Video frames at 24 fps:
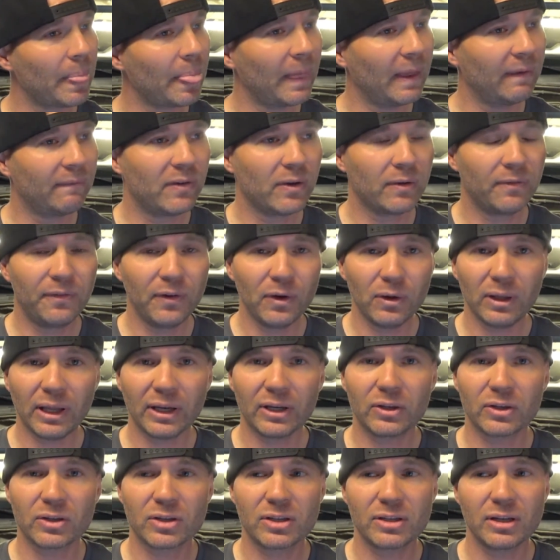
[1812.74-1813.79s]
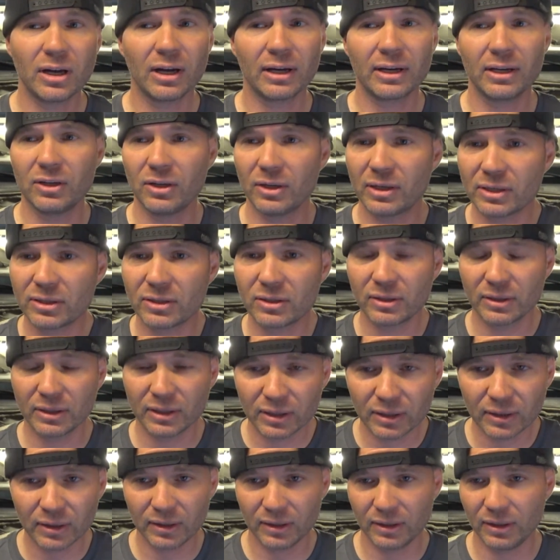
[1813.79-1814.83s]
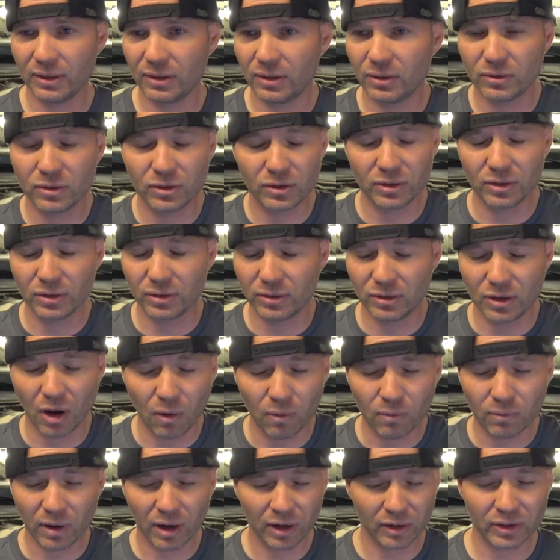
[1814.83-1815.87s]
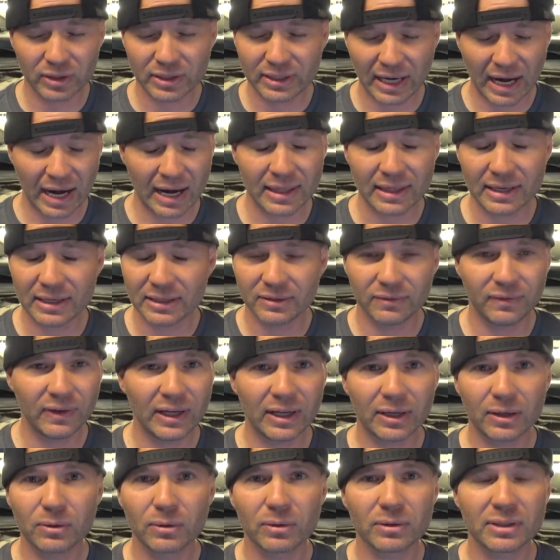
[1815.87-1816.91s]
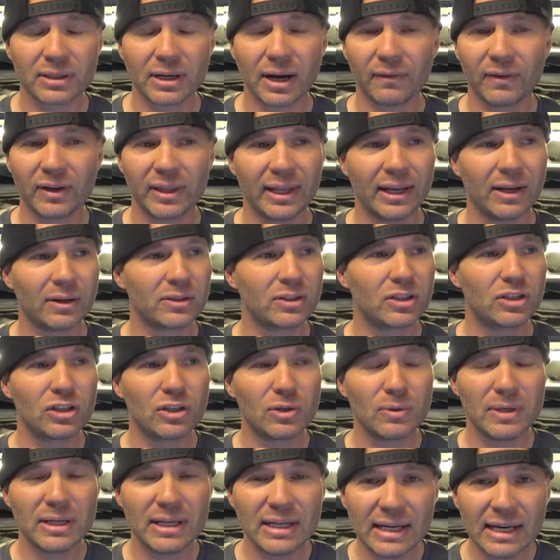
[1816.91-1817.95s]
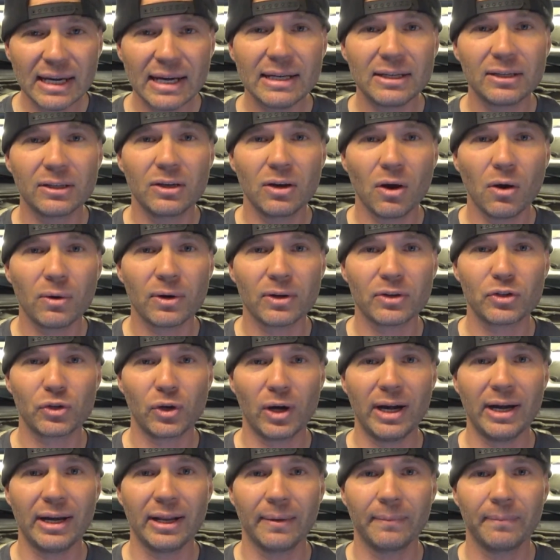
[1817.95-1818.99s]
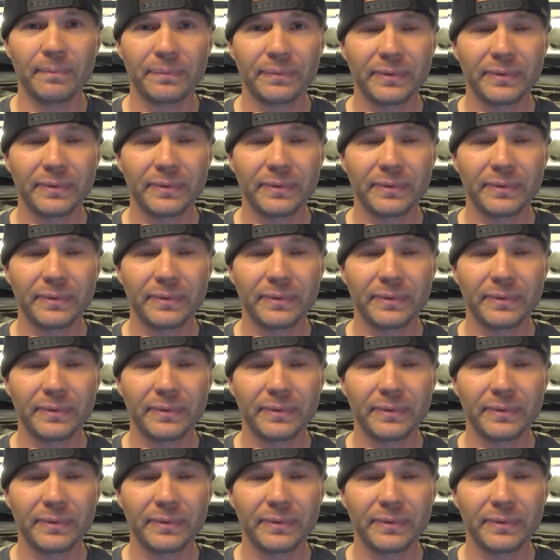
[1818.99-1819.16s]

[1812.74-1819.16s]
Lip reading: If you feel like you're stuck and you don't understand these vehicles and everything else, you need to go to training.